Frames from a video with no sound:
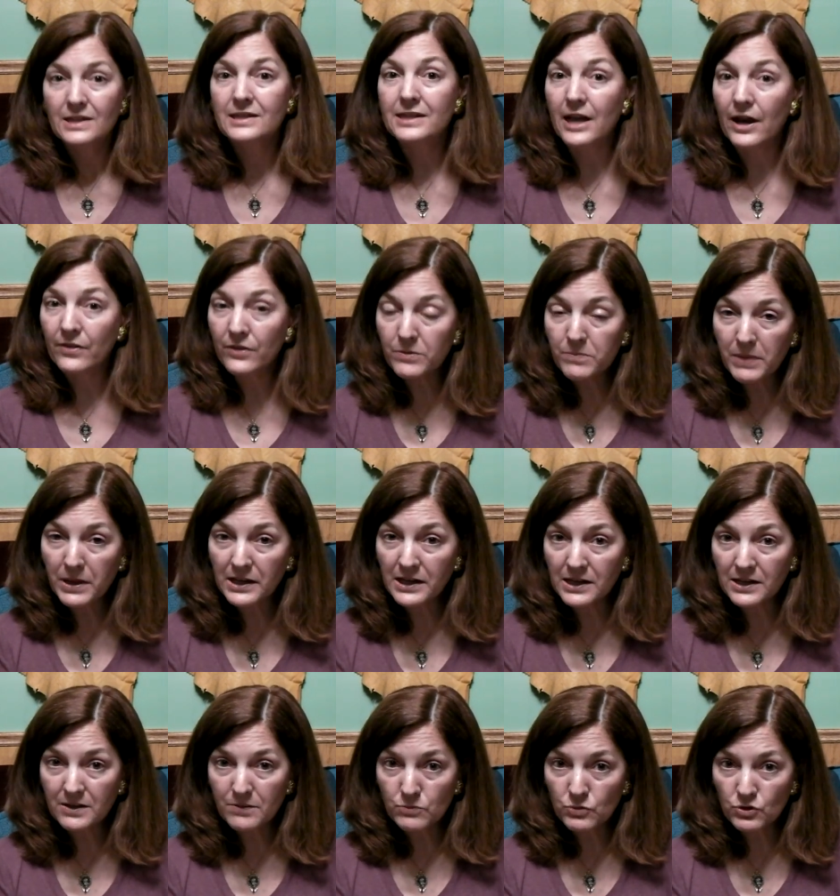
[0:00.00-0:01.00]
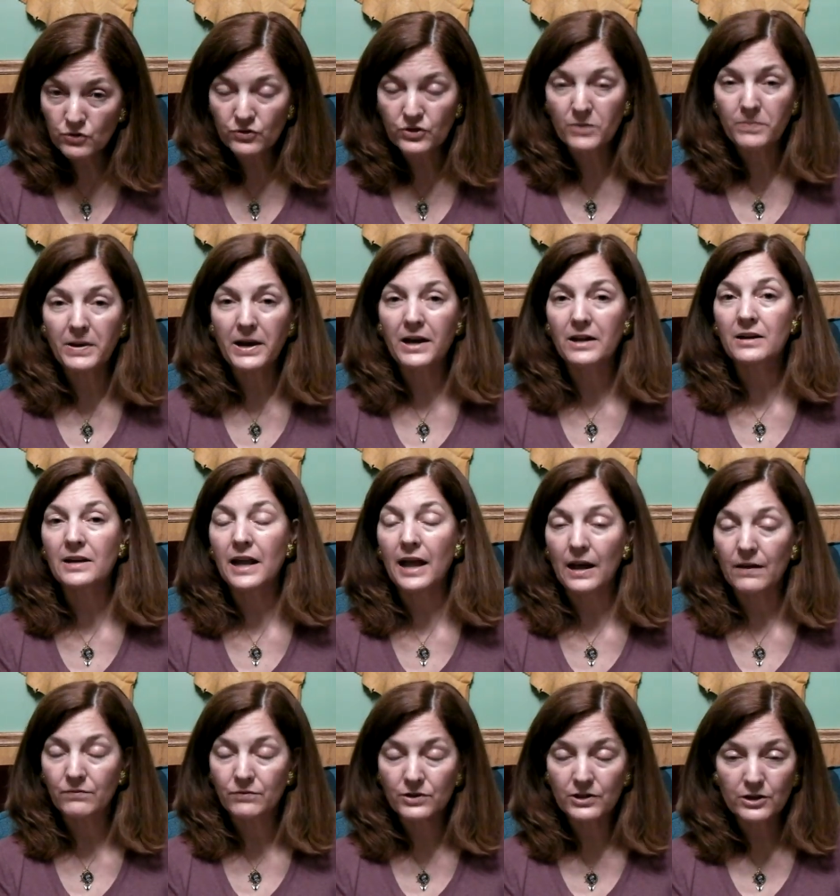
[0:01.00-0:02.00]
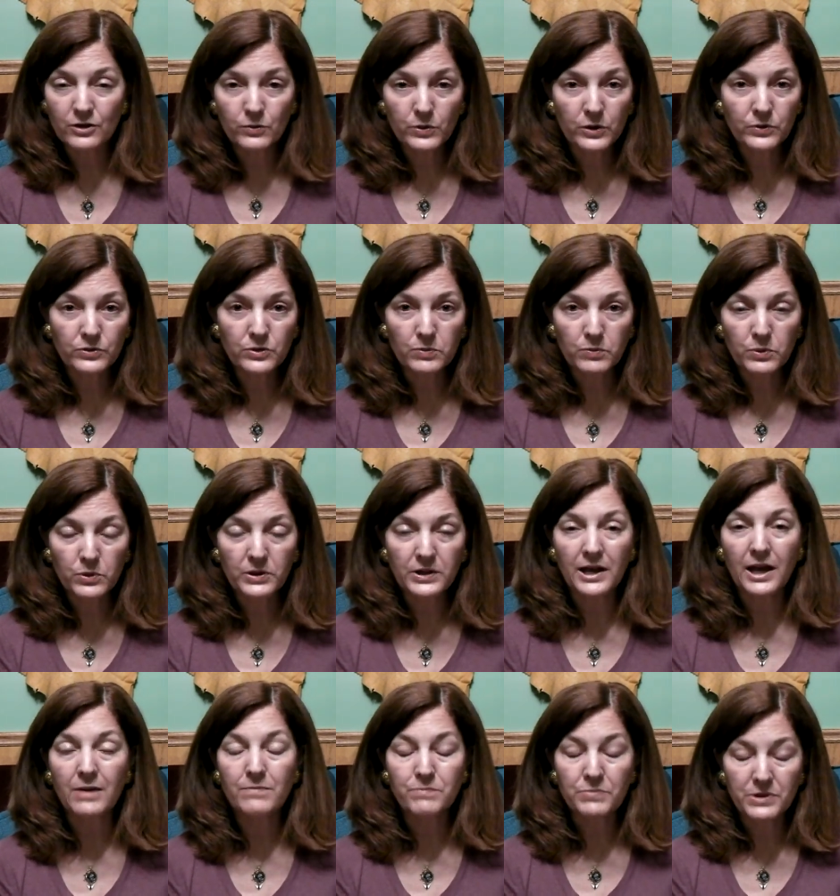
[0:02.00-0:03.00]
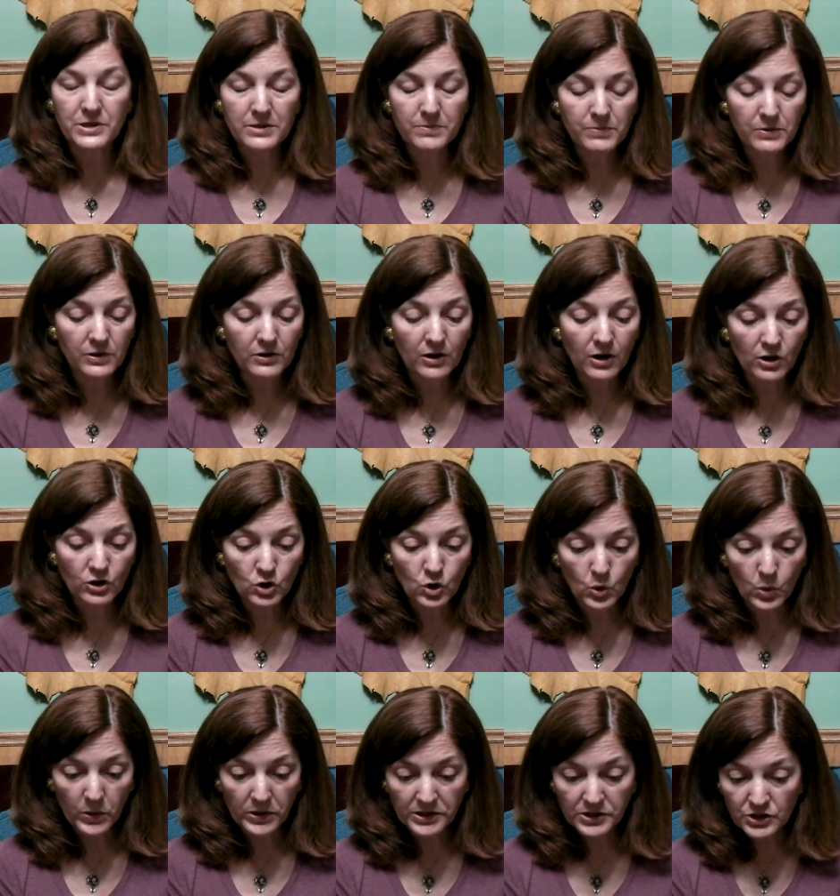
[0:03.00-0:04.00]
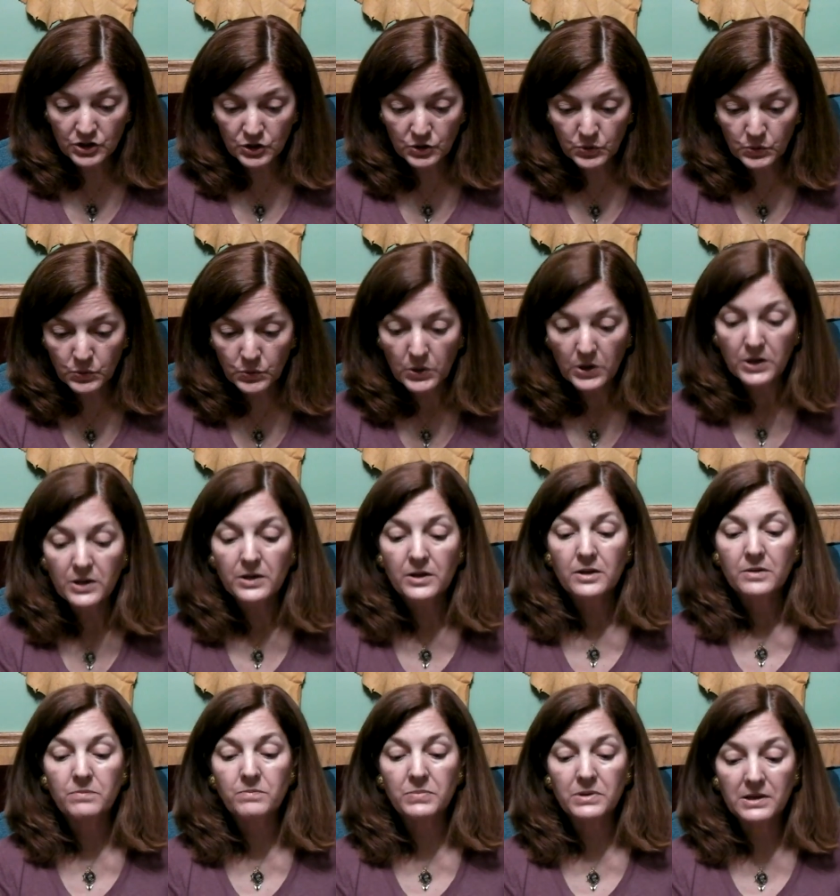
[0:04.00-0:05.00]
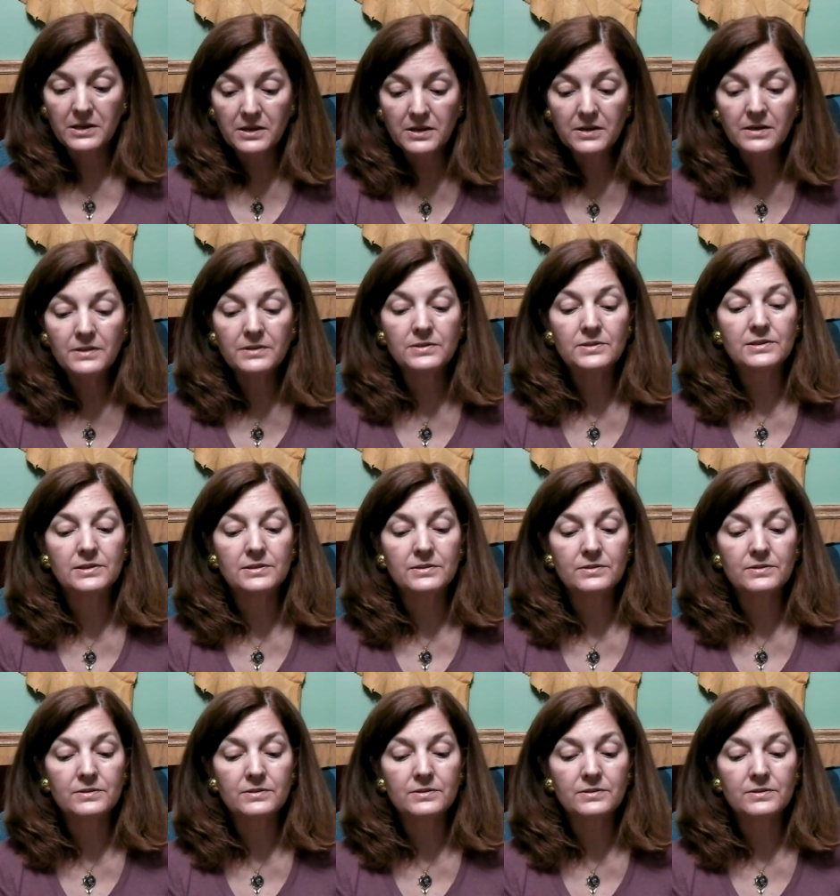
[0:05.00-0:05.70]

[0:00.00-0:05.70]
Now they're making a movie about it after they wrote the book, and people are going to be